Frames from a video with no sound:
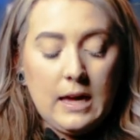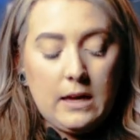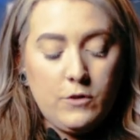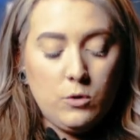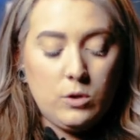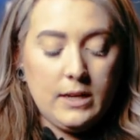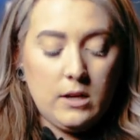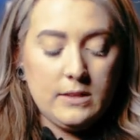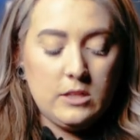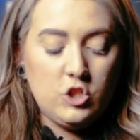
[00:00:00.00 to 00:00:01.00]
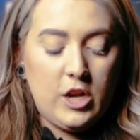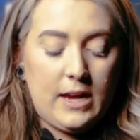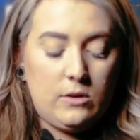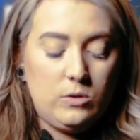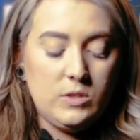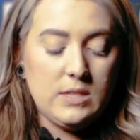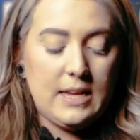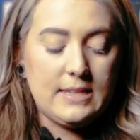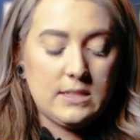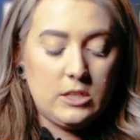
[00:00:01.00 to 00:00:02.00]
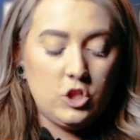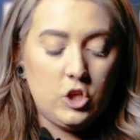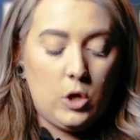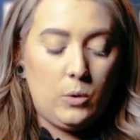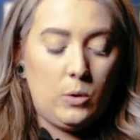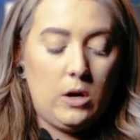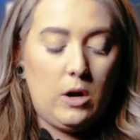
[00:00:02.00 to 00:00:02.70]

If you click on the channels, it's gonna show